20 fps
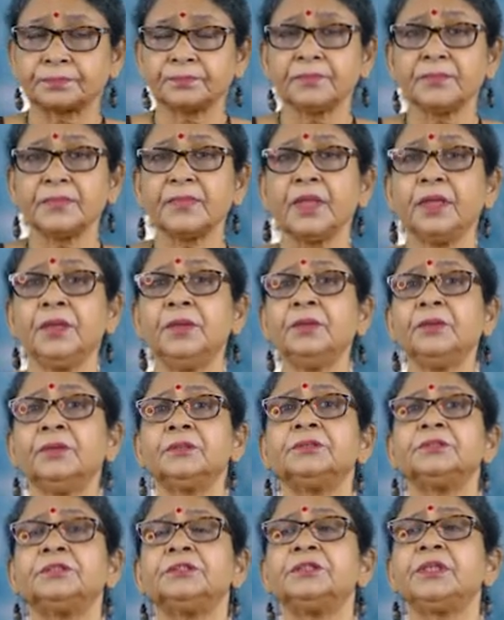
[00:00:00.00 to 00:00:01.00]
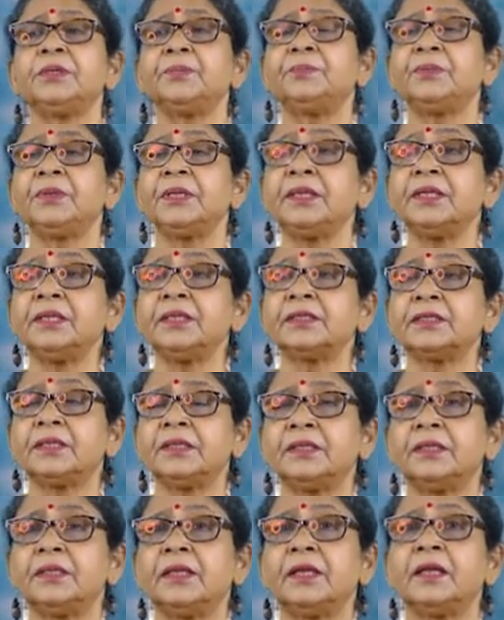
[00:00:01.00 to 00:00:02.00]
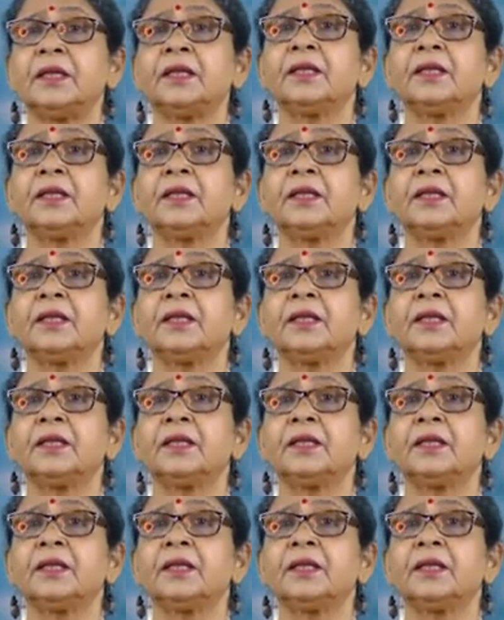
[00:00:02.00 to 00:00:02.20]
GDPs, in their